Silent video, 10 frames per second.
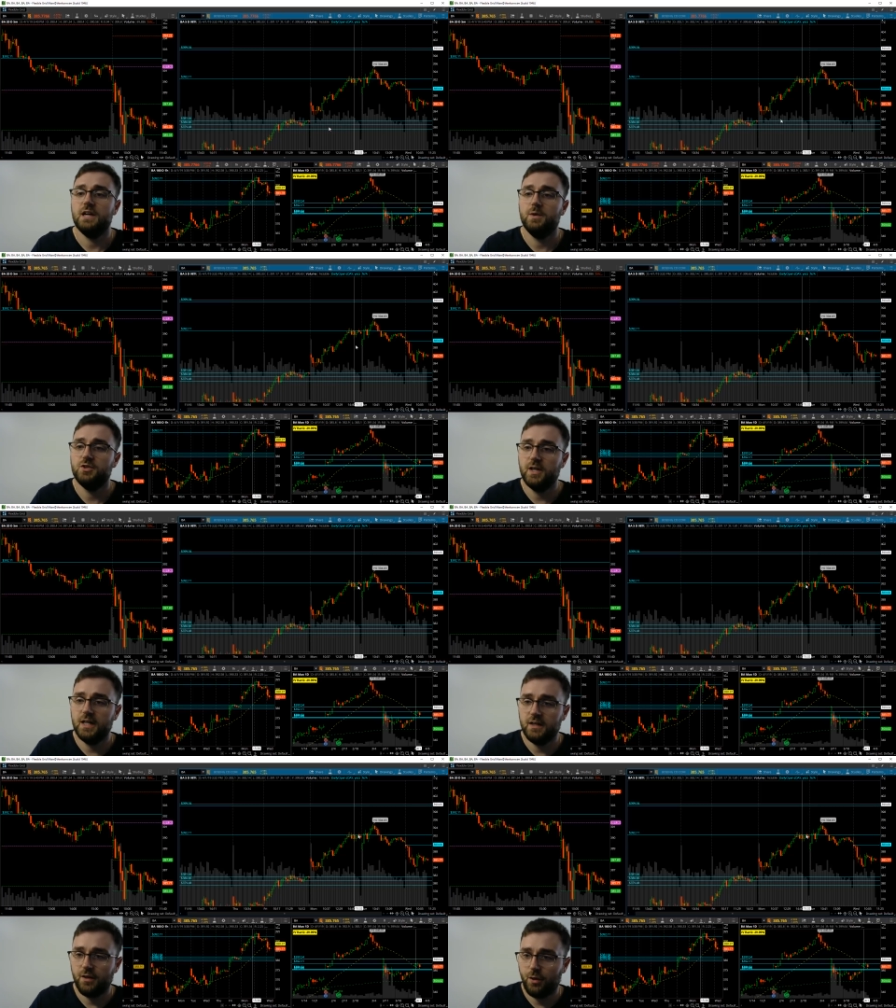Now we
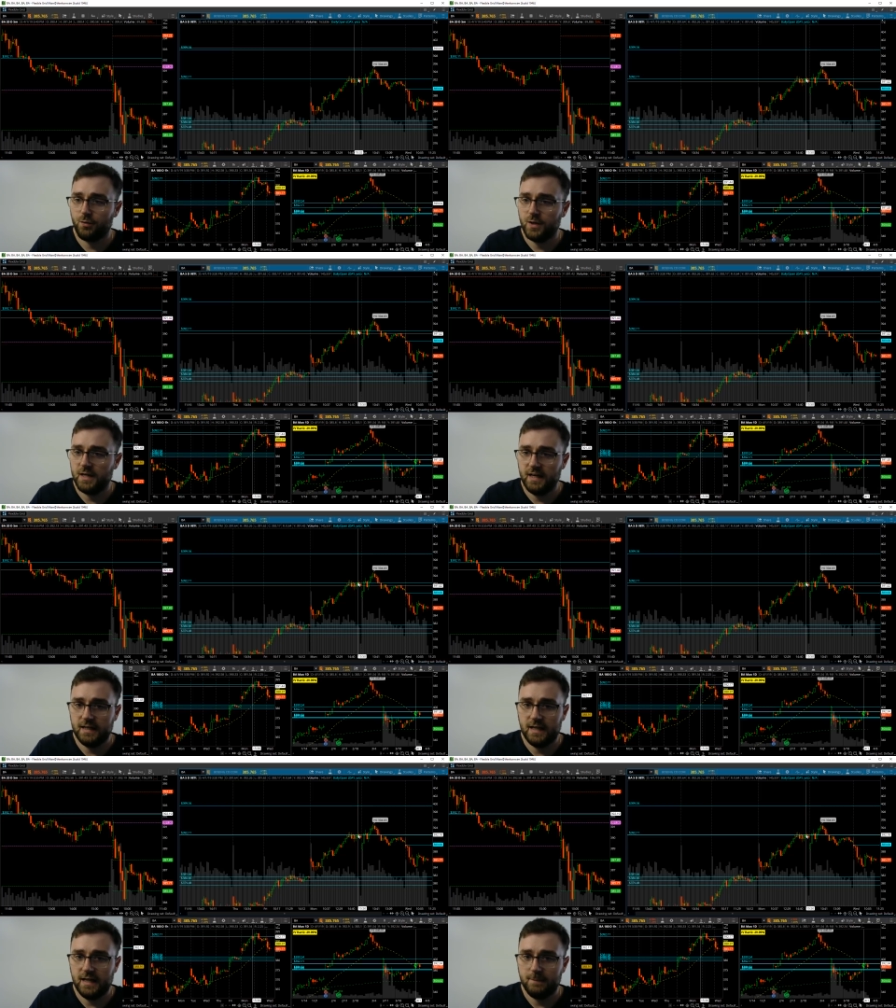traded into the
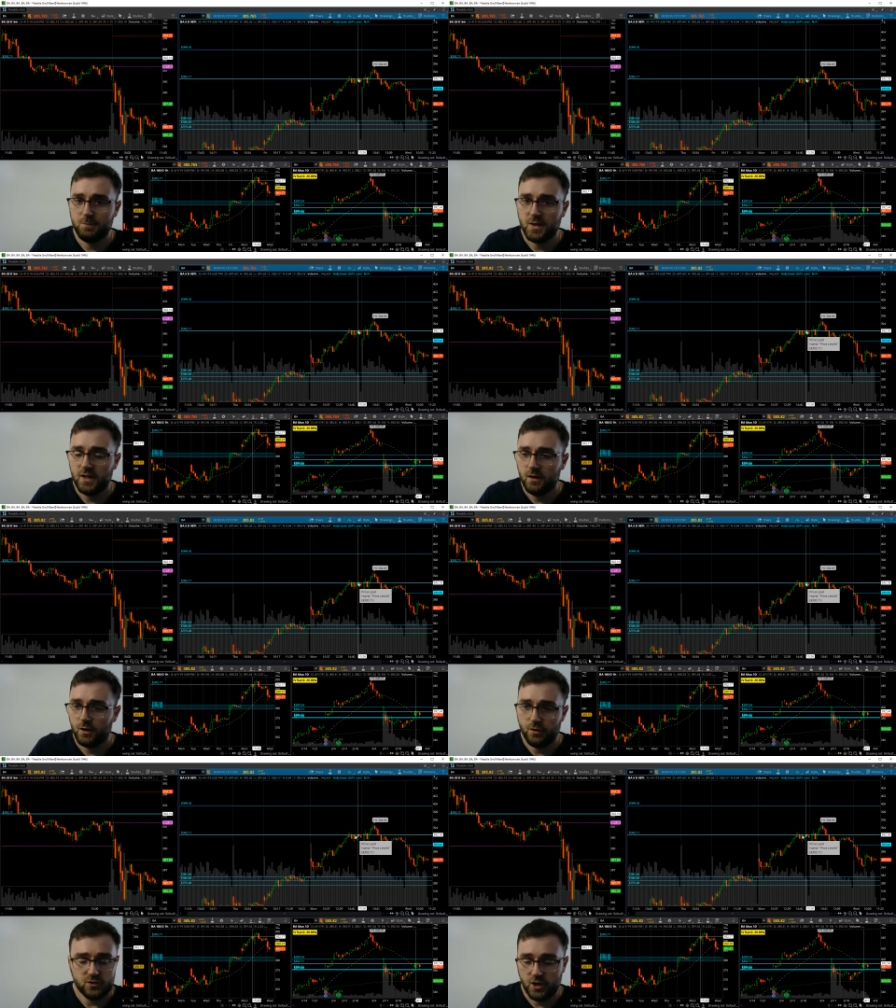
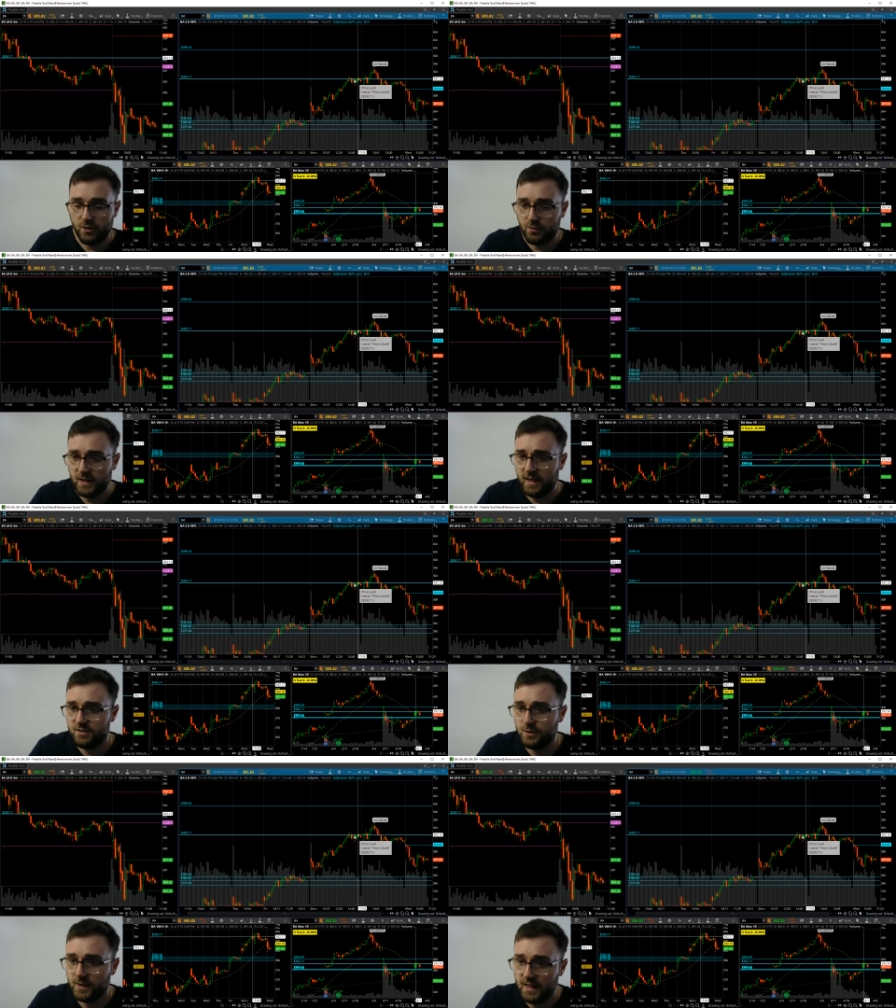
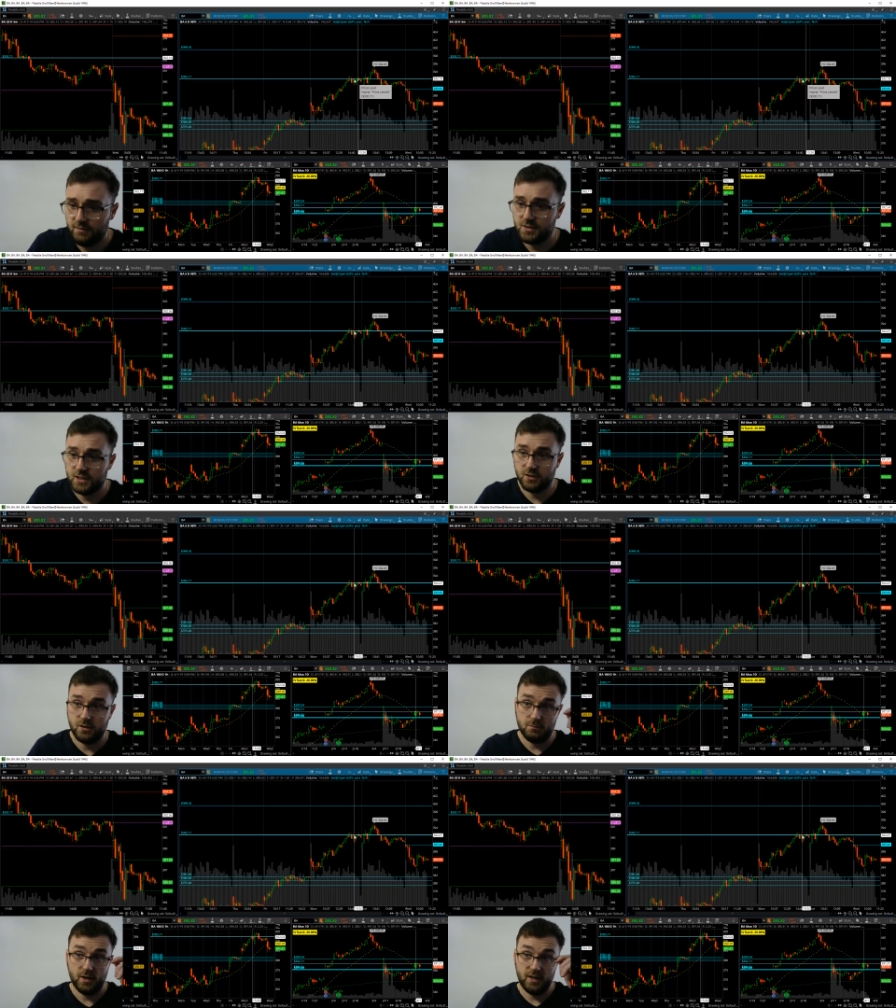392.11s here
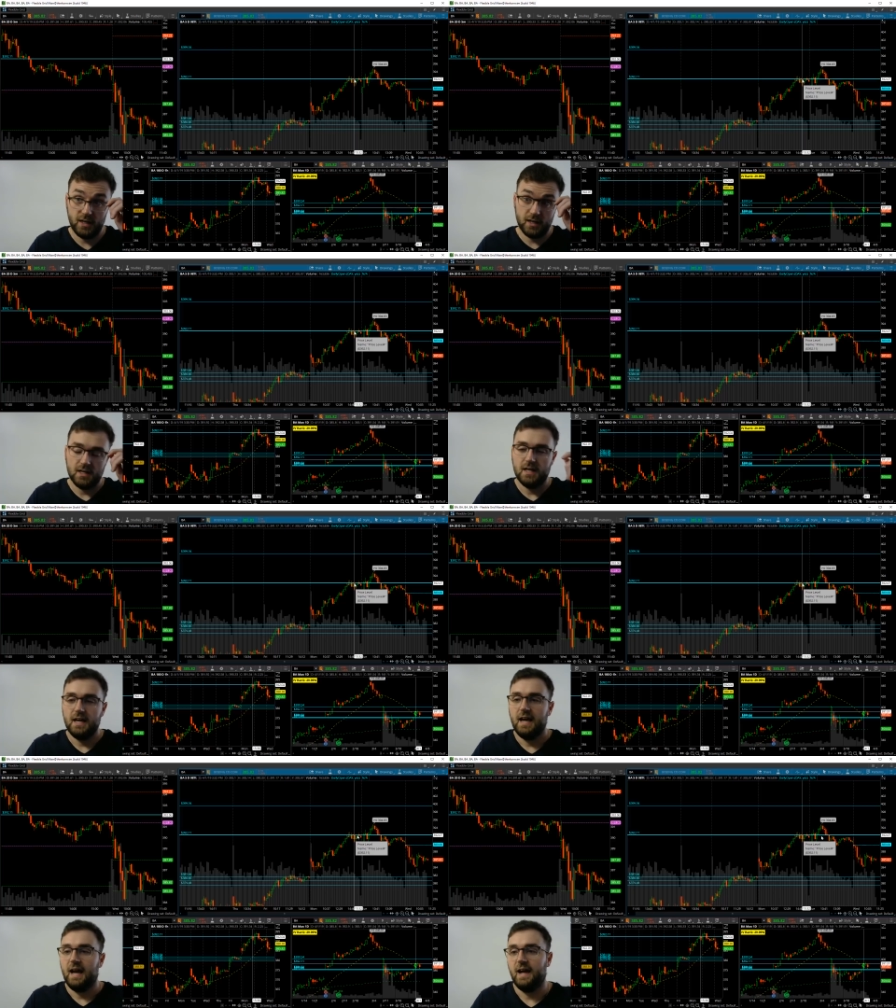on Monday,
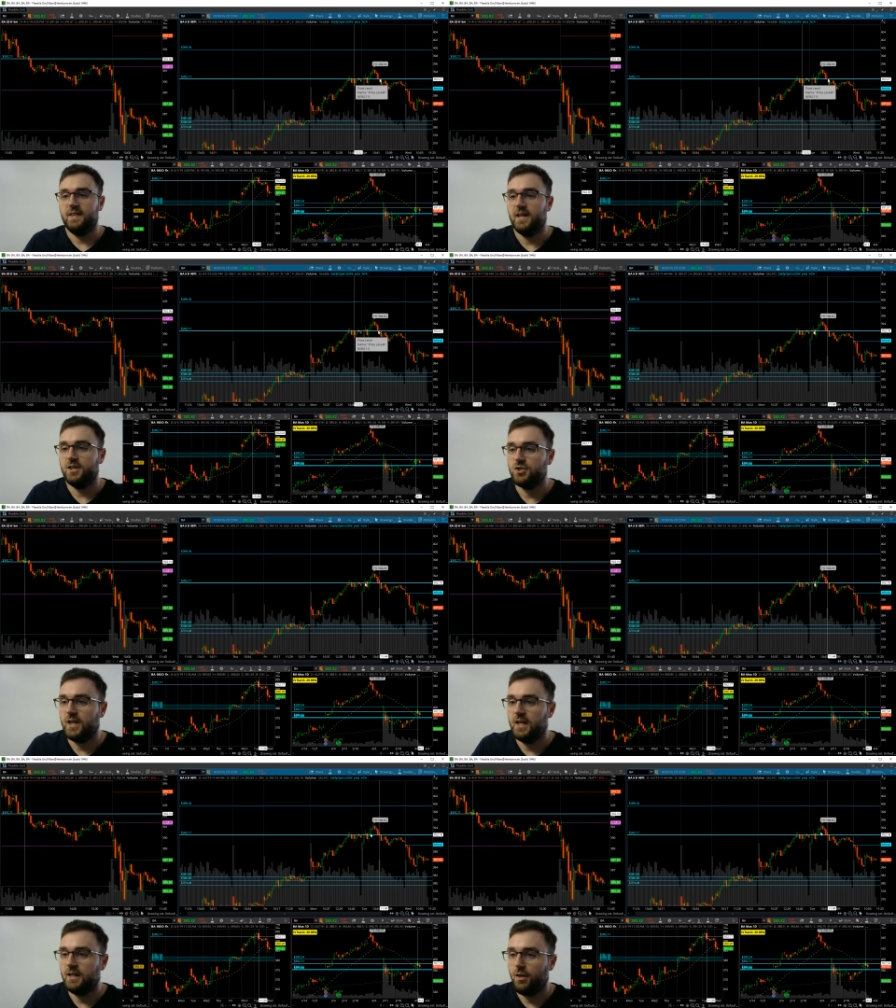and then
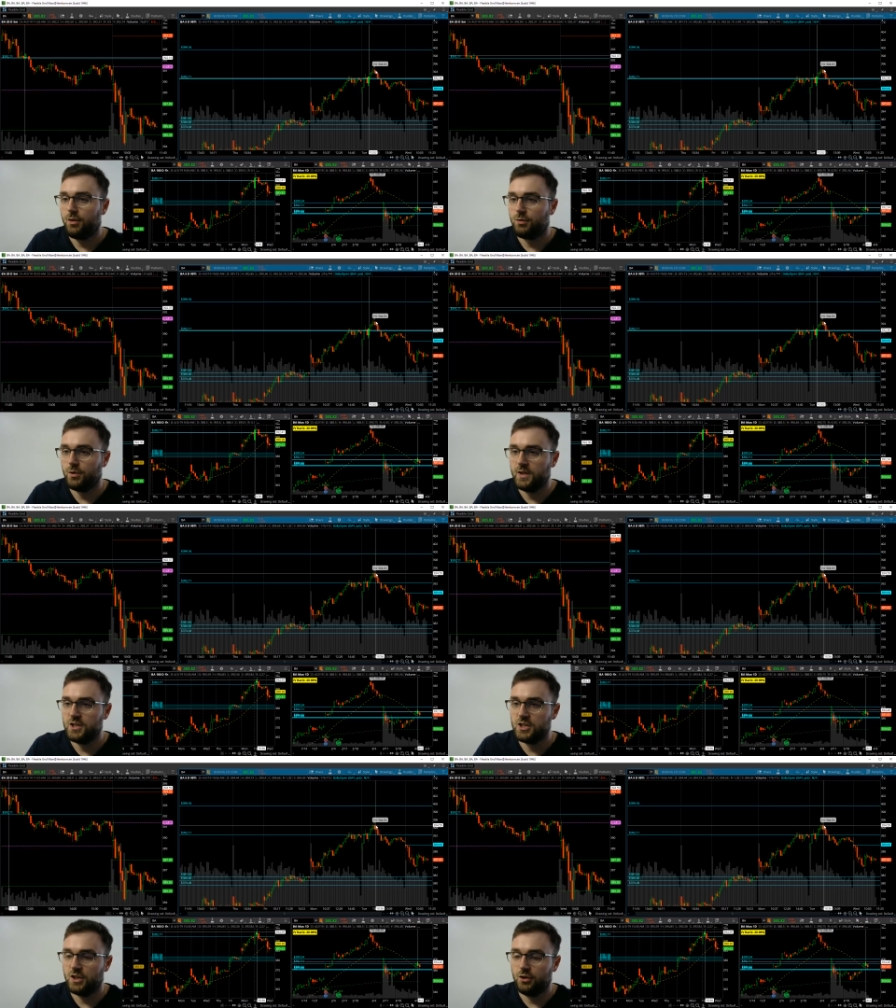traded it through it
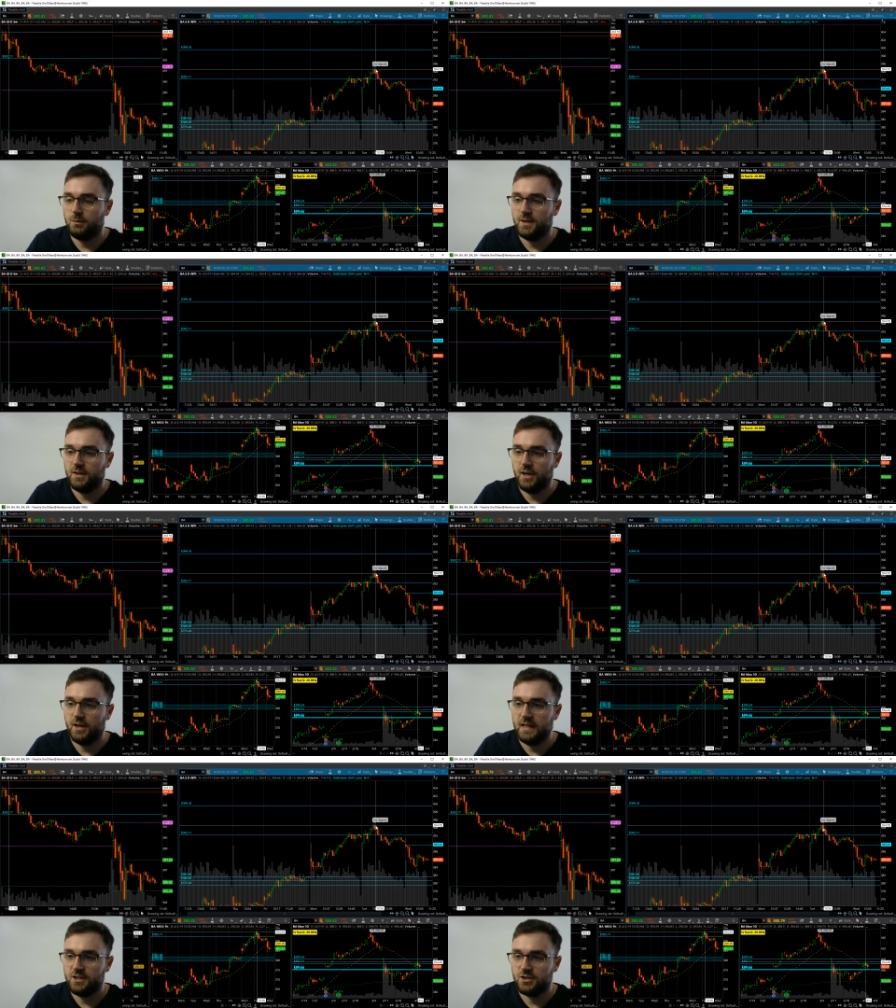just a little bit
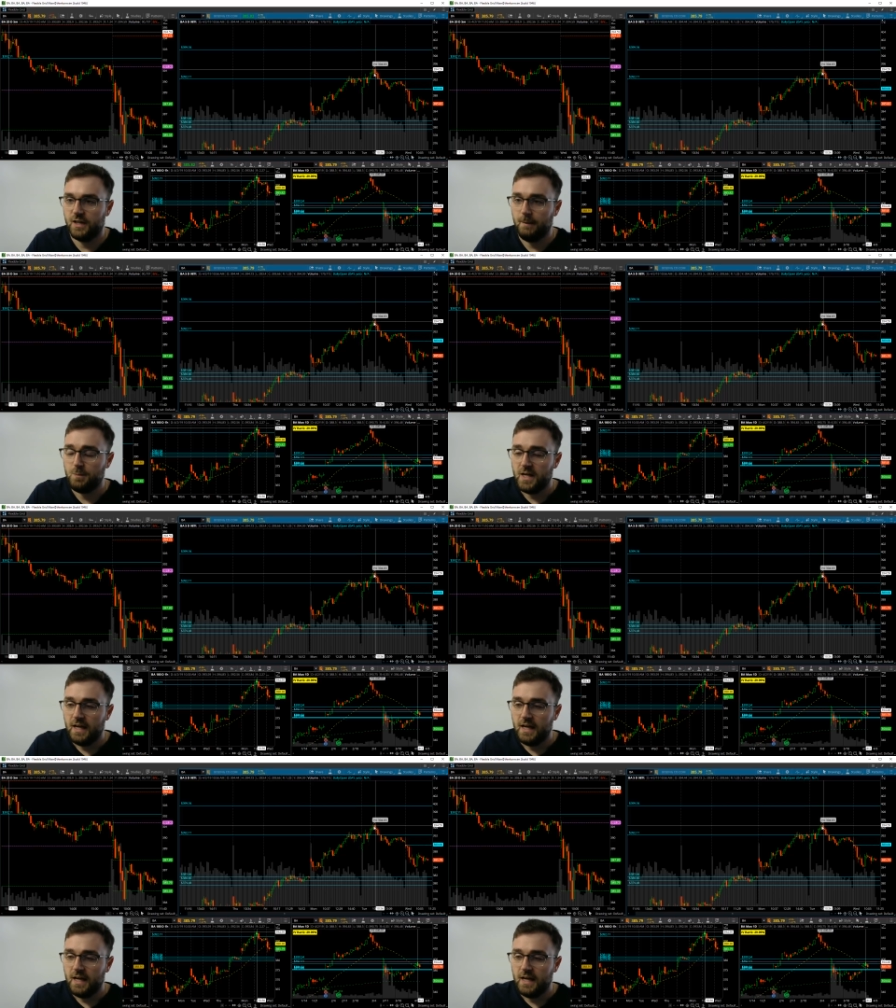there yesterday.